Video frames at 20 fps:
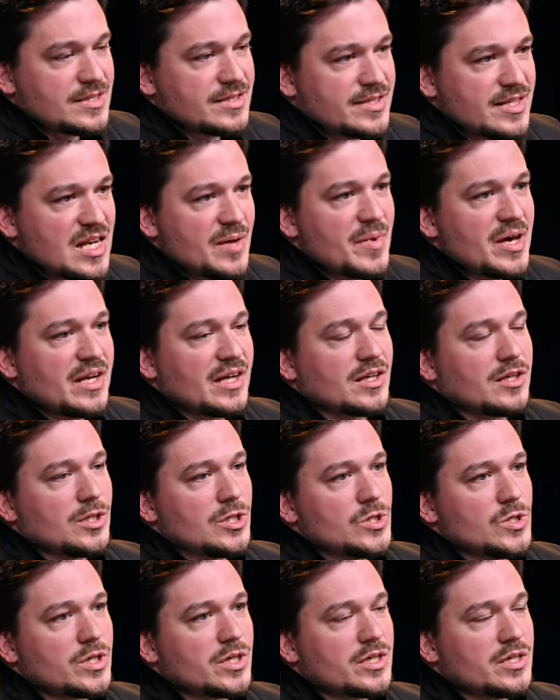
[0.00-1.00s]
Cinematic
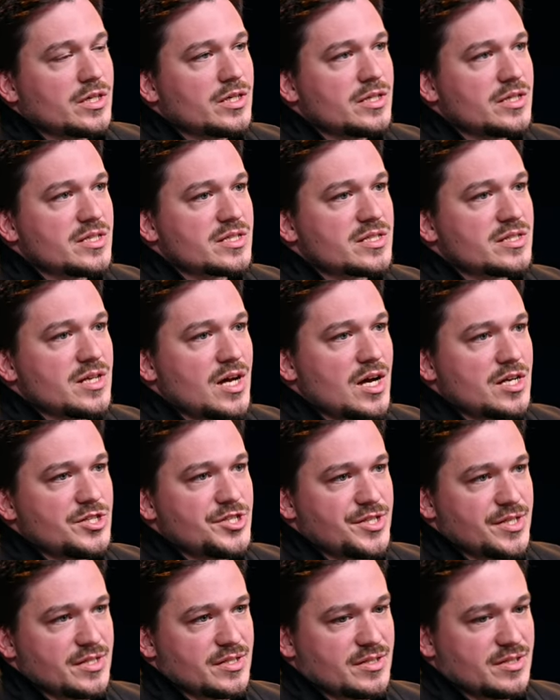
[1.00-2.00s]
look is
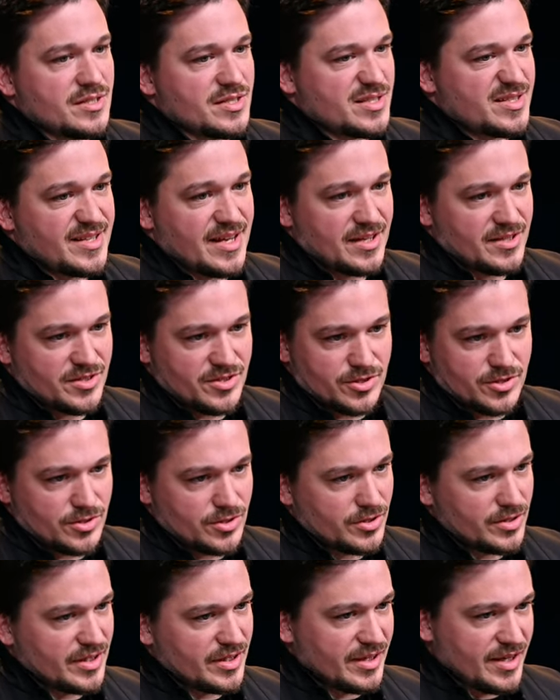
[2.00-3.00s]
not just the
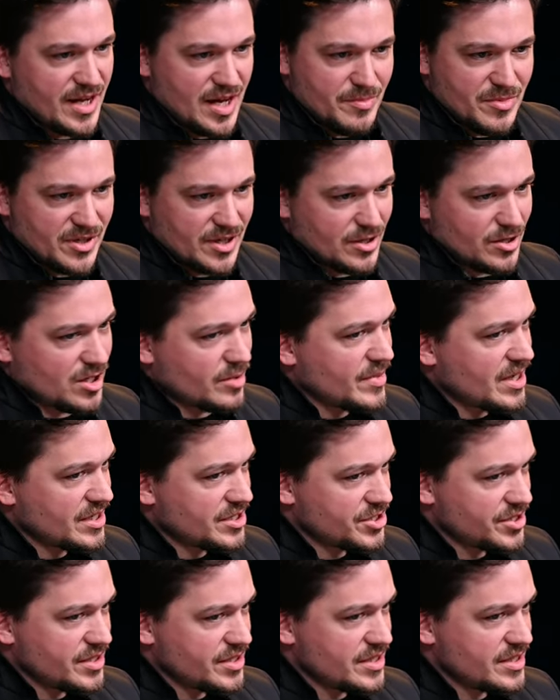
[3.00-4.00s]
sensor, the camera arm
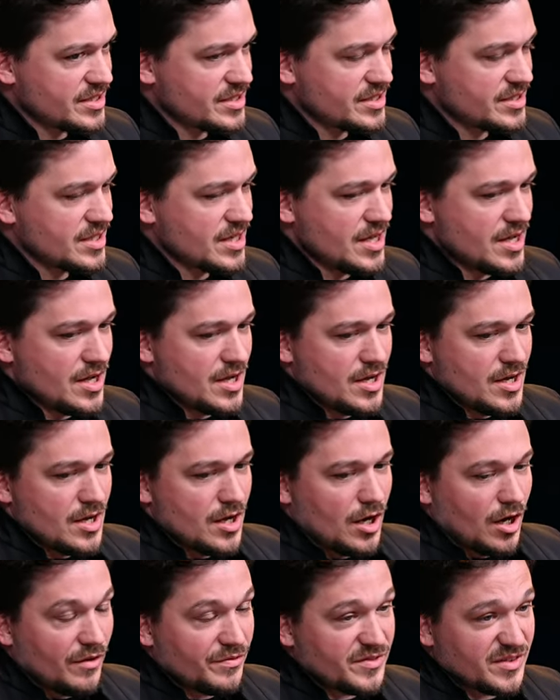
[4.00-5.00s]
actually is,
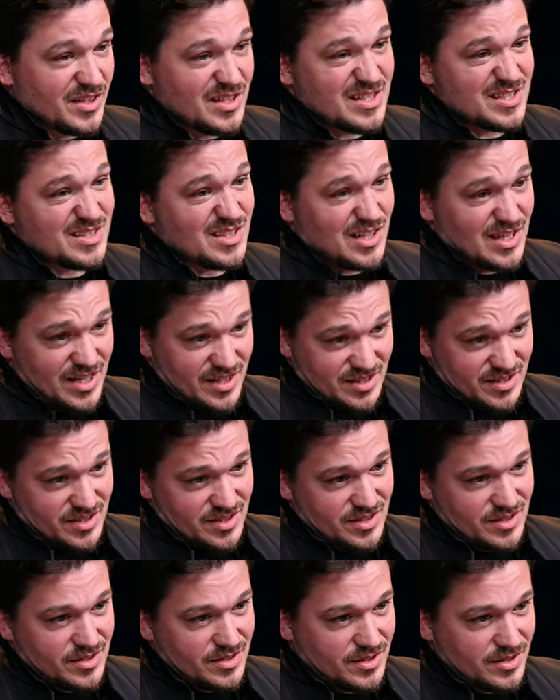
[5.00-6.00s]
often is the
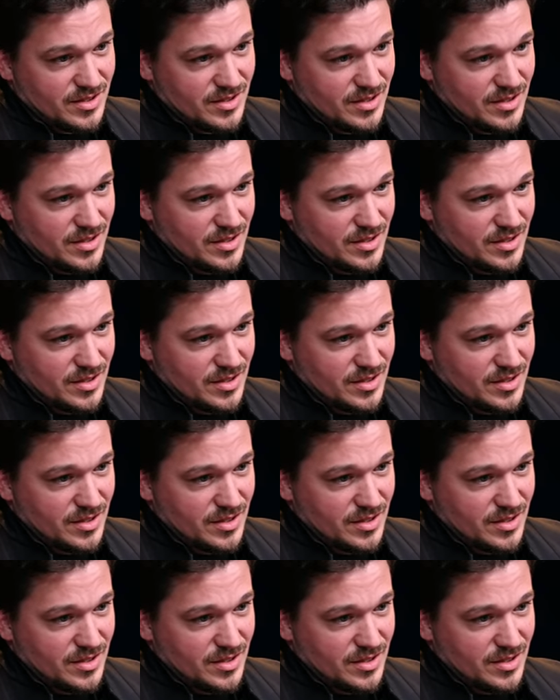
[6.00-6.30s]
lenses.